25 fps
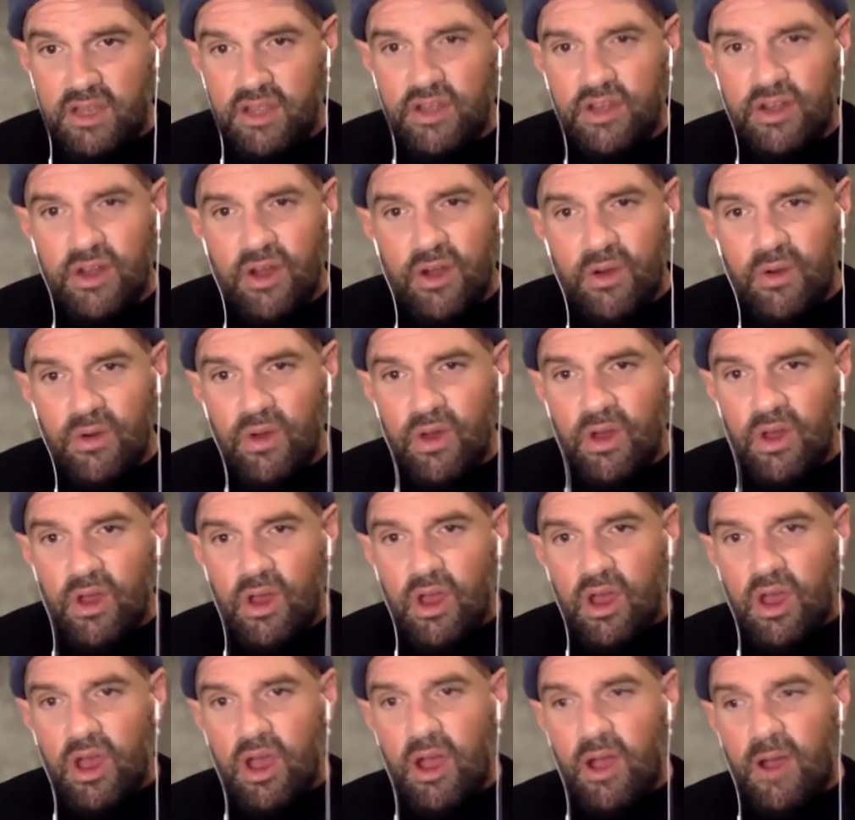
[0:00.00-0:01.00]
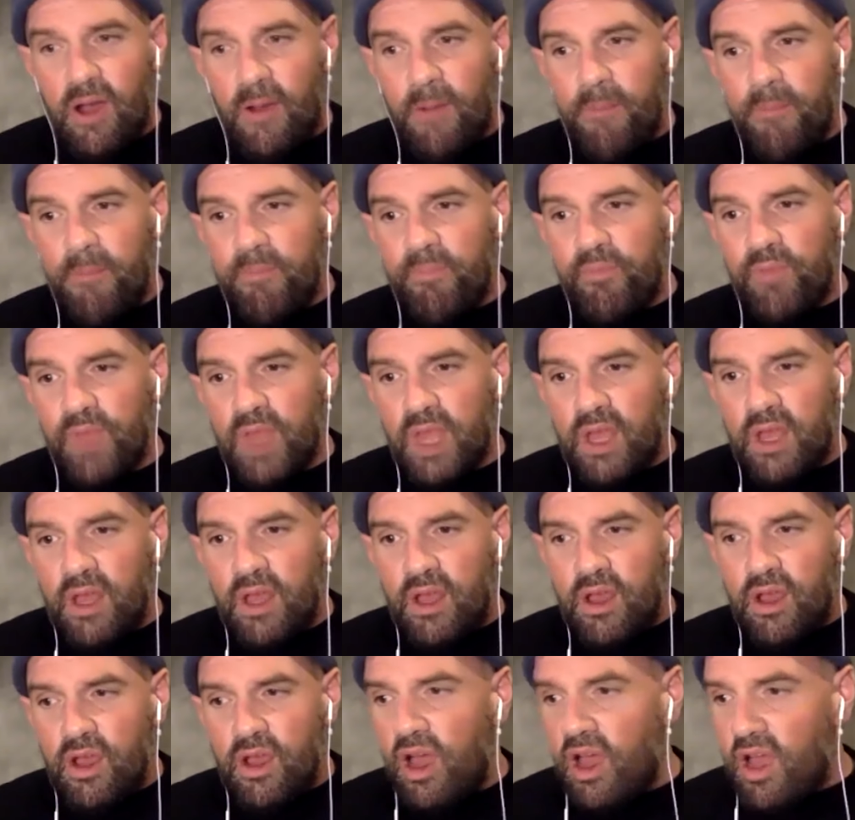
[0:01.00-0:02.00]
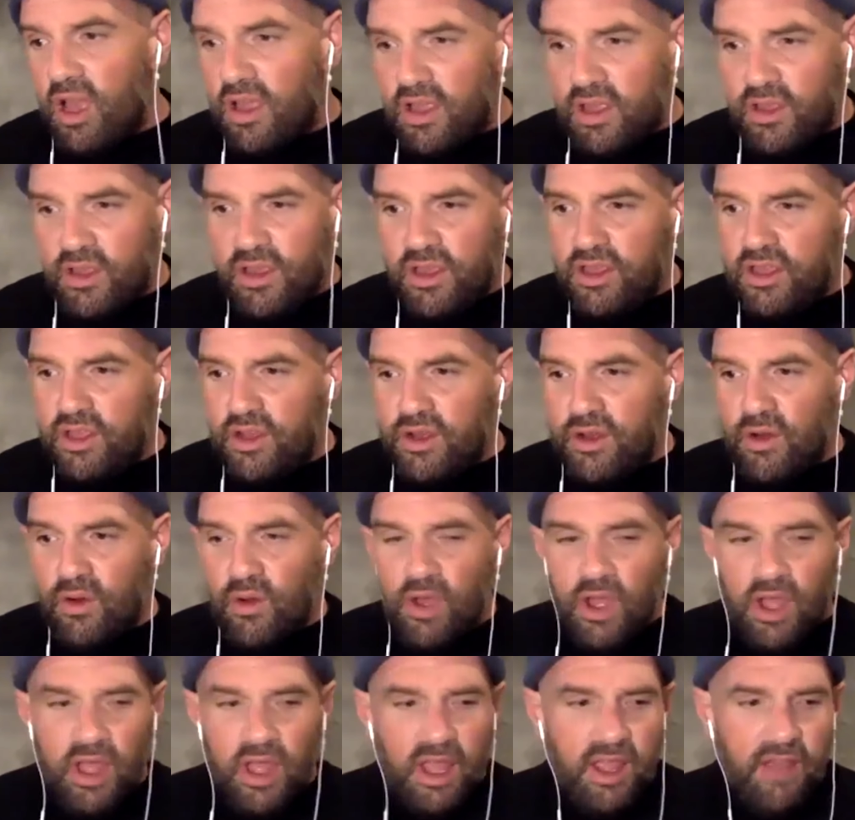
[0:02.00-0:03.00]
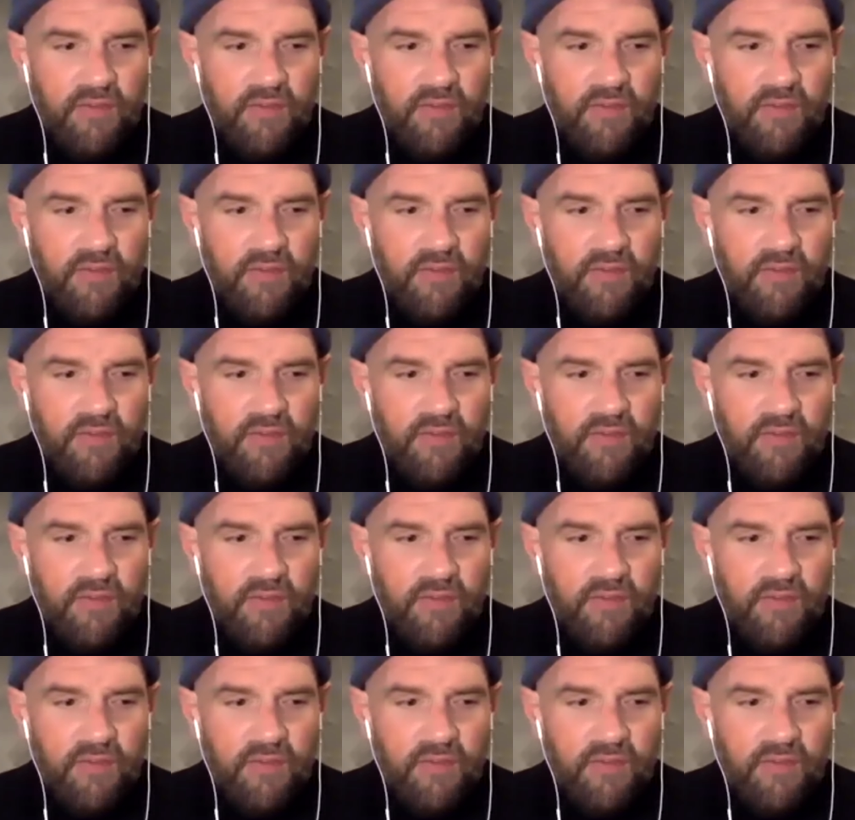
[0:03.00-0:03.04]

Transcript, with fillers: You know, um, I, you know,